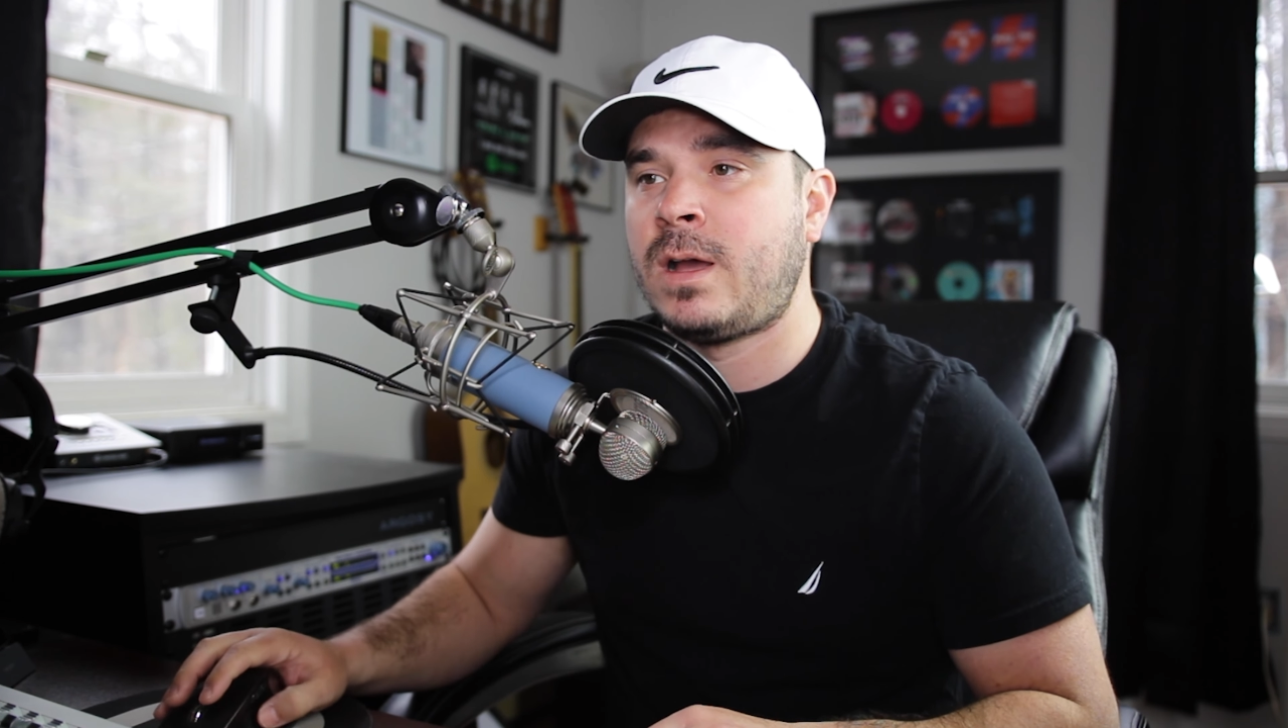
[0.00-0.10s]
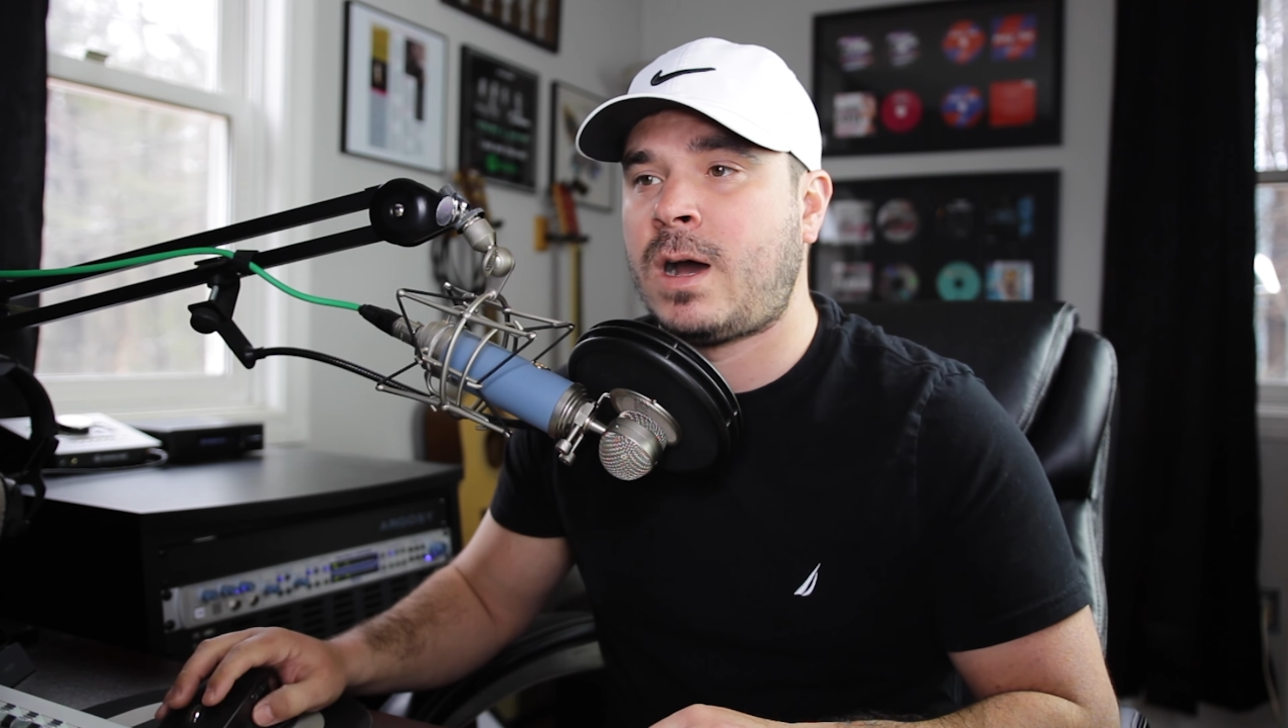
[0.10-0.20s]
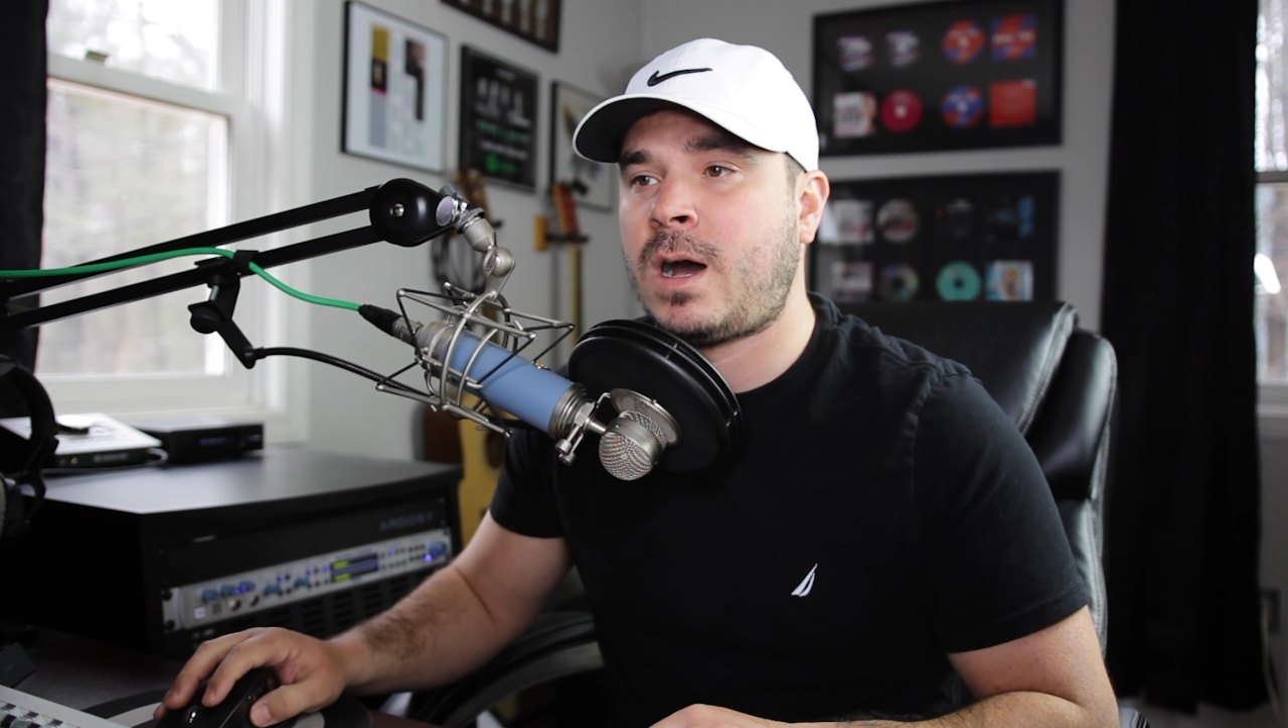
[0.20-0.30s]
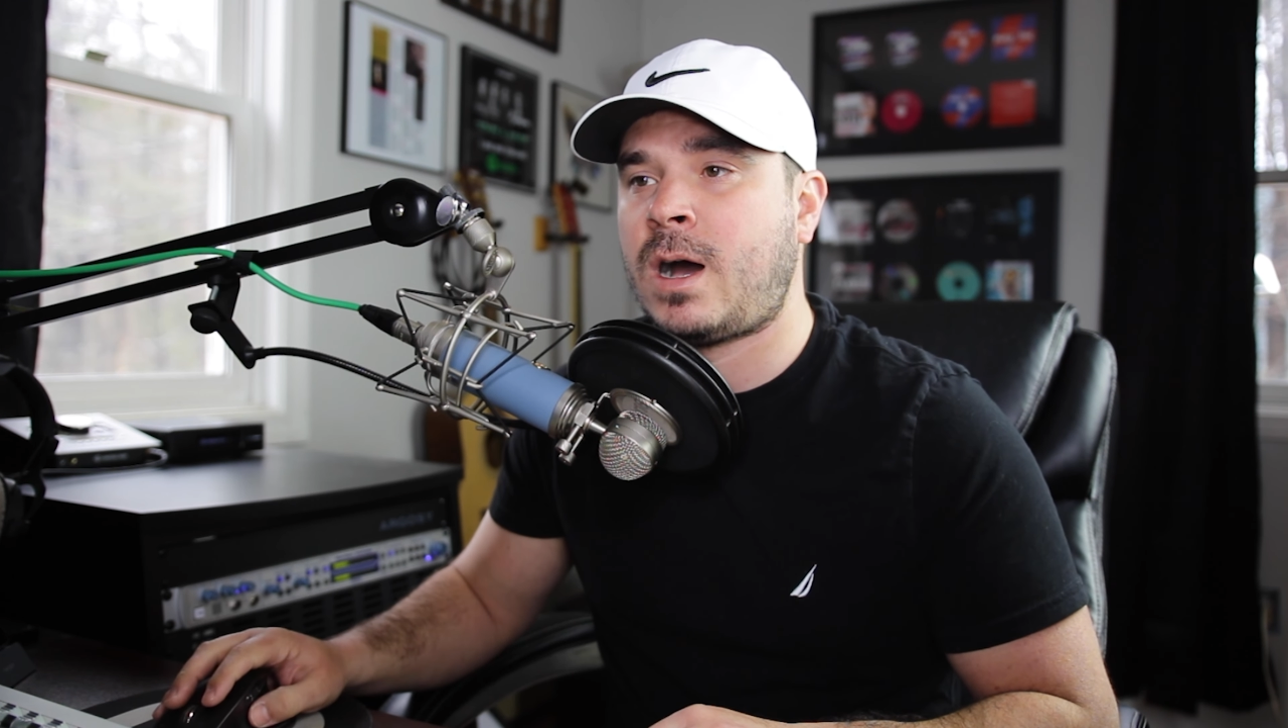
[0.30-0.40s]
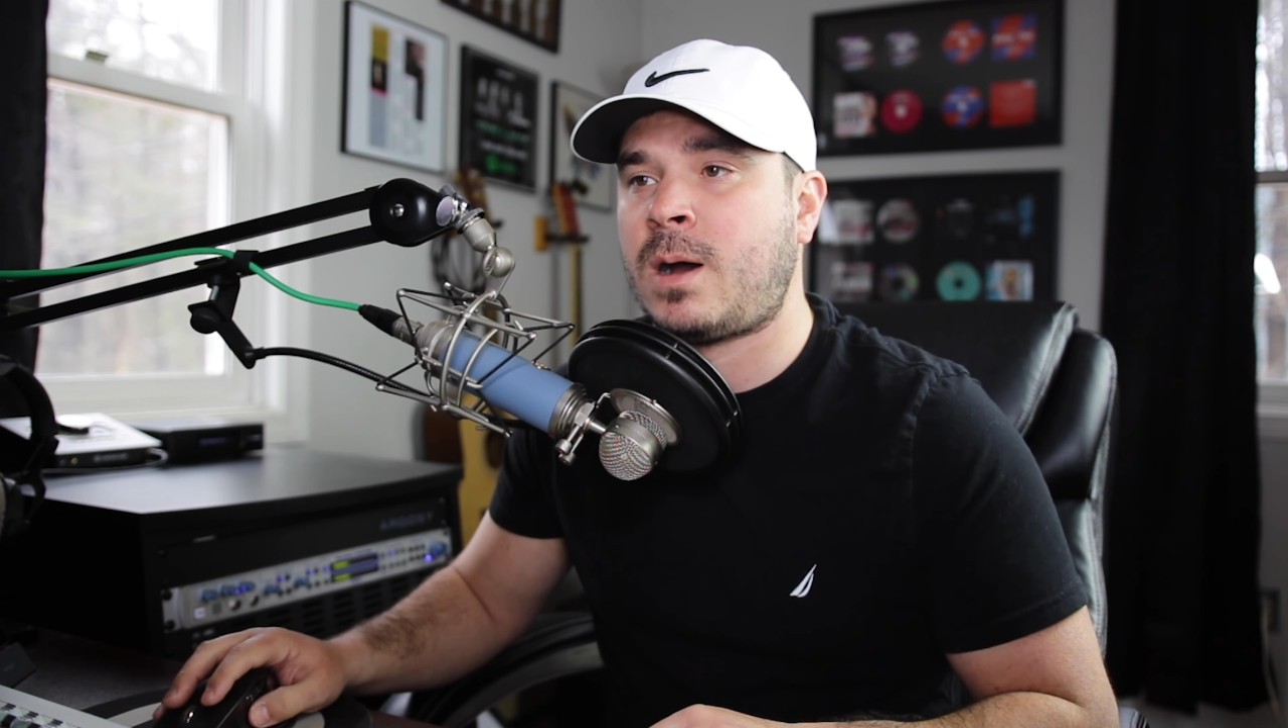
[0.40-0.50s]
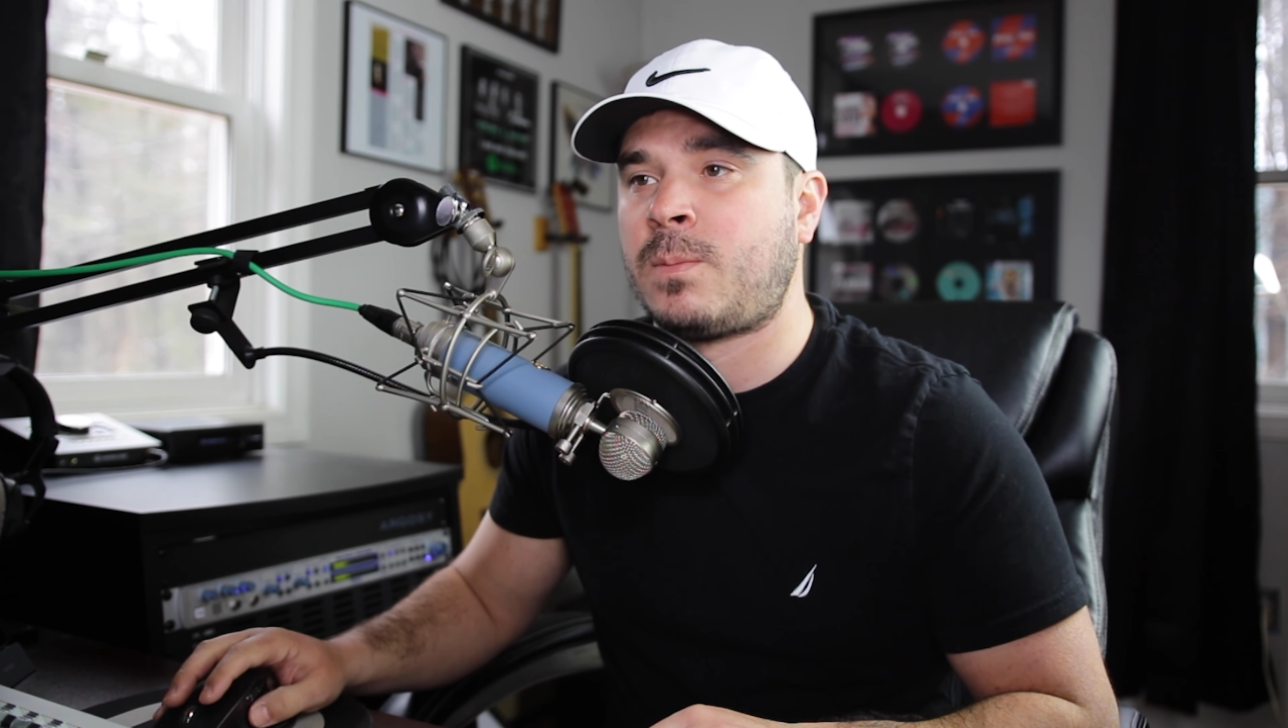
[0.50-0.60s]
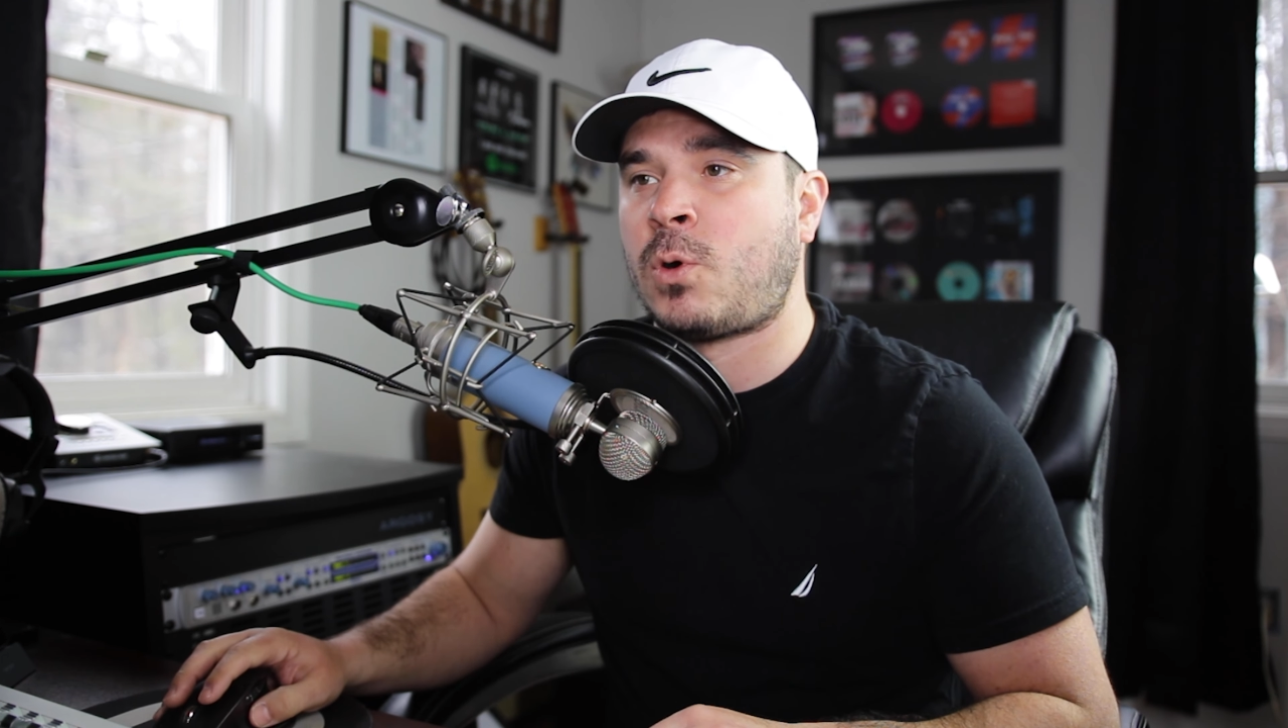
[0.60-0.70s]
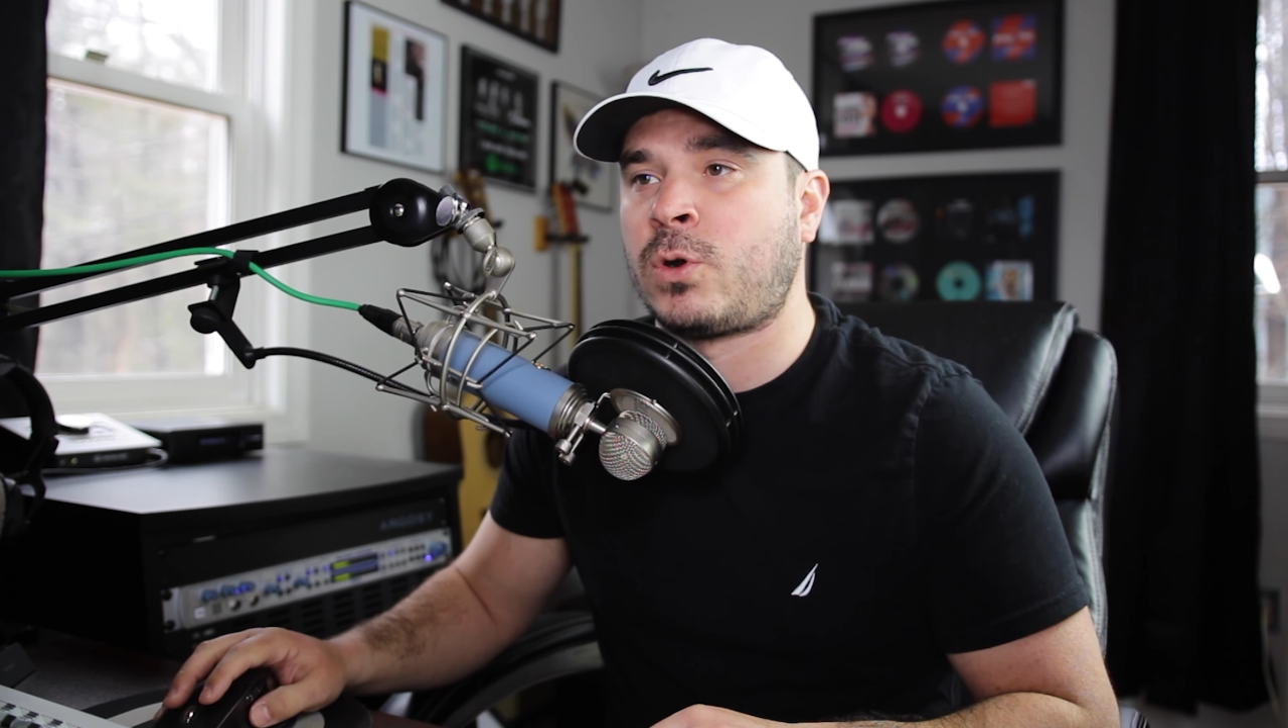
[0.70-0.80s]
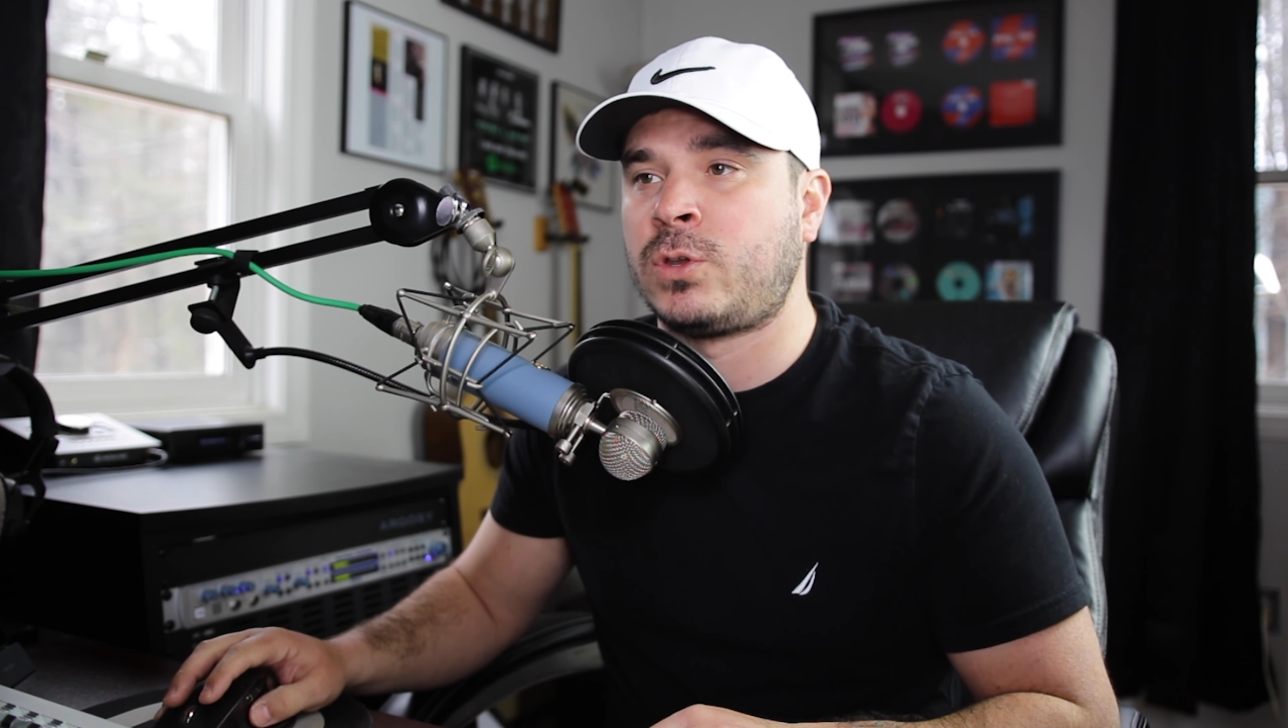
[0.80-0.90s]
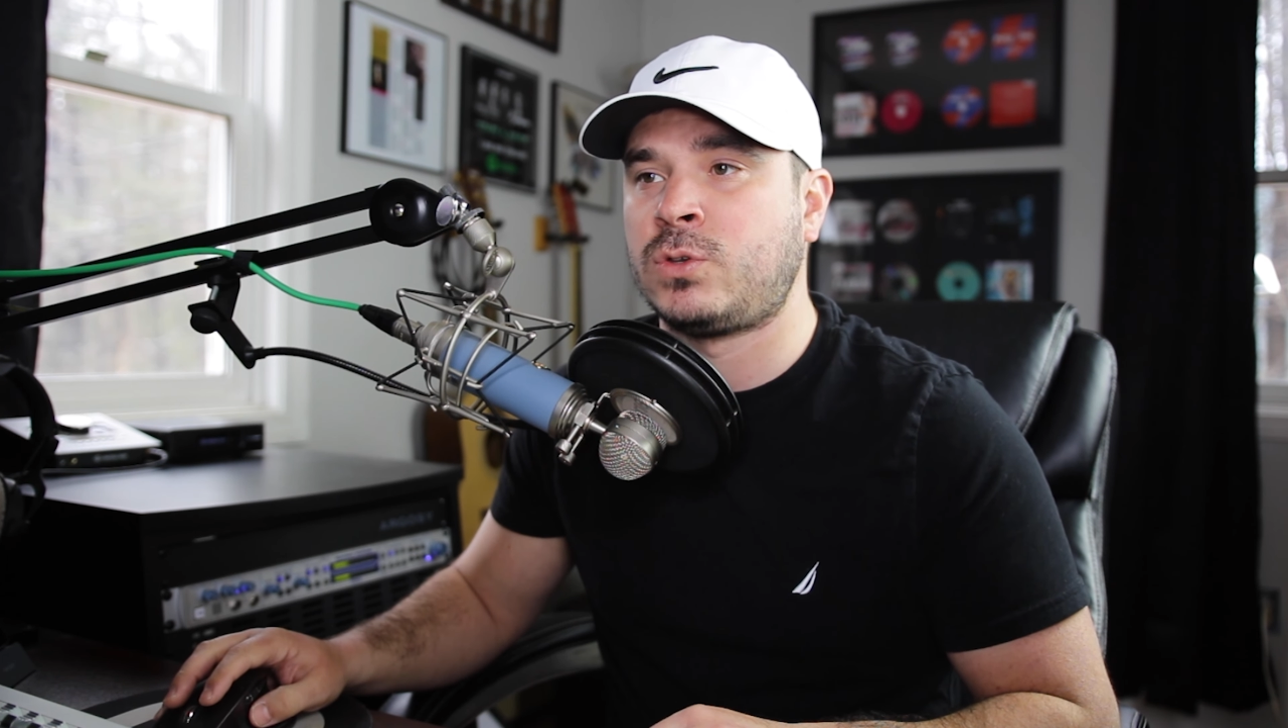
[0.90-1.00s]

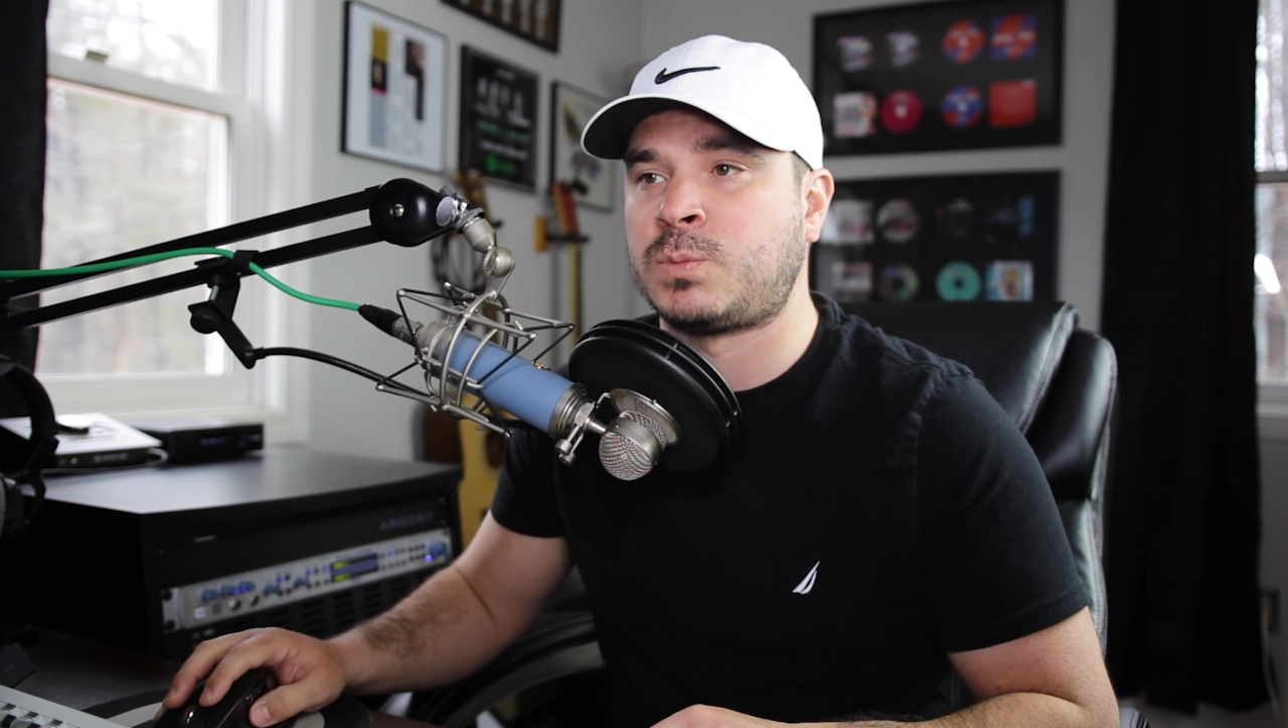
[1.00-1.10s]
or use